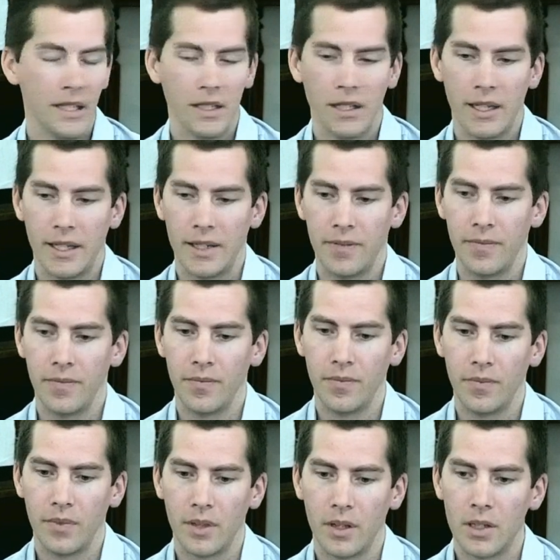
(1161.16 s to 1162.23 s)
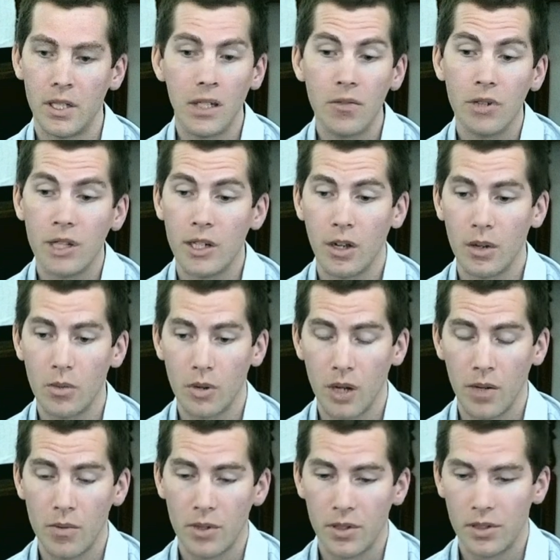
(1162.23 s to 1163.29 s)
And didn't really know what
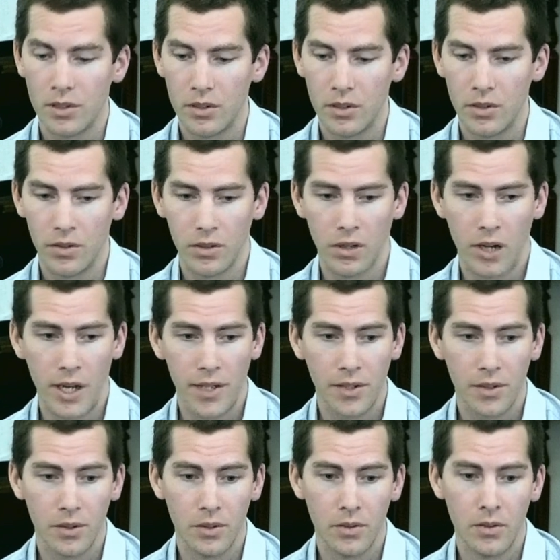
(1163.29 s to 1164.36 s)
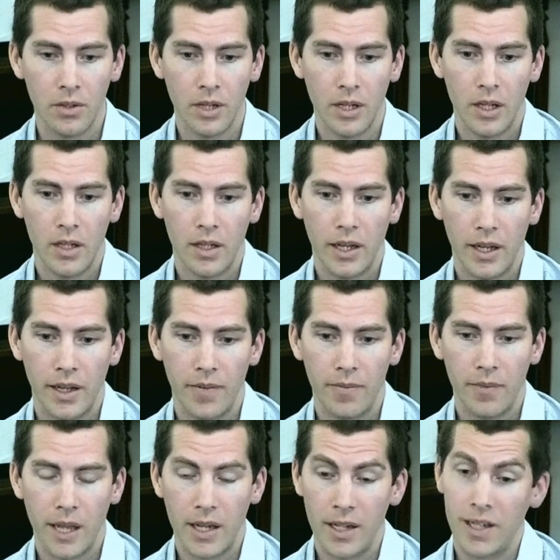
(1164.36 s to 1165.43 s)
I wanted to do through high school.
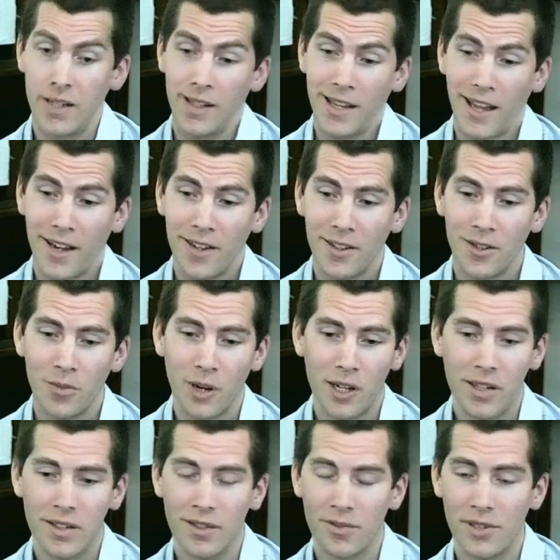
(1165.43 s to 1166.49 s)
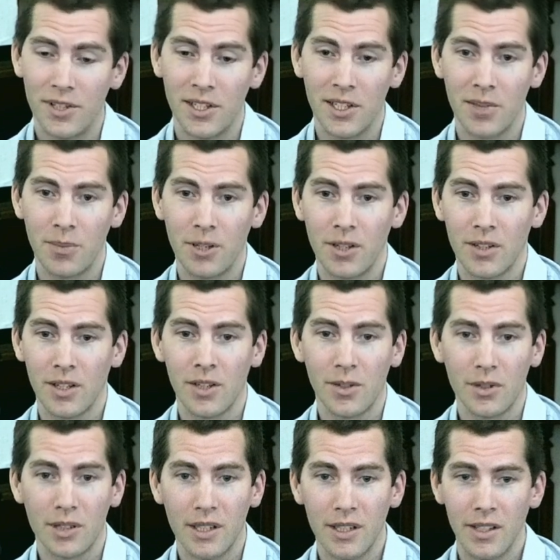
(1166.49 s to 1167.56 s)
And in the end, went into physics because I was
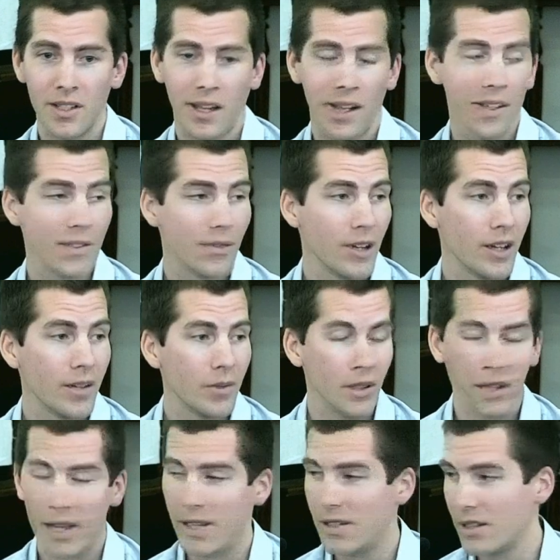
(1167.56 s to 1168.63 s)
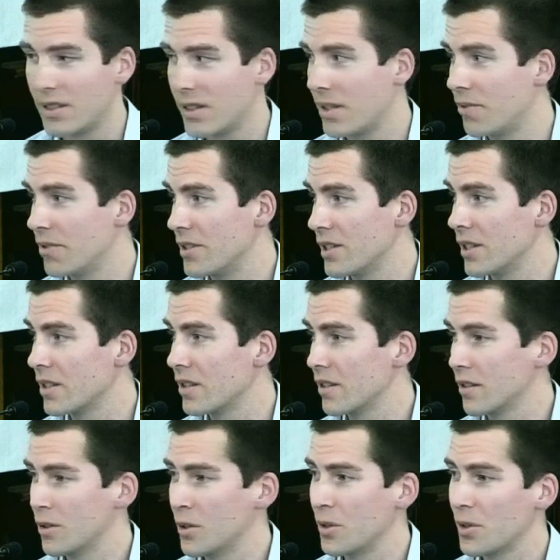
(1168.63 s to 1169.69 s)
really dissatisfied with the HSC physics
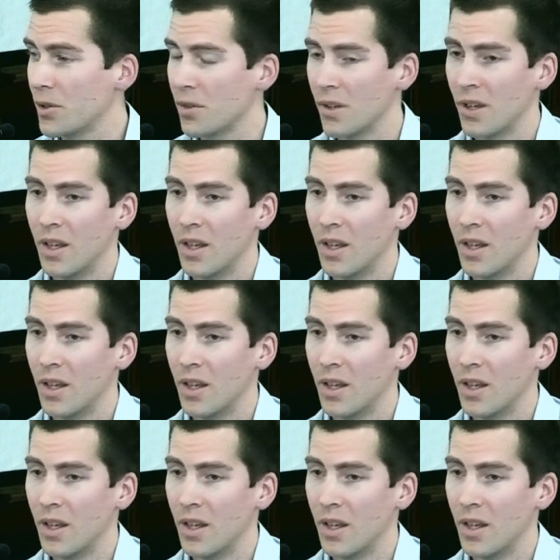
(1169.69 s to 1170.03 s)
course.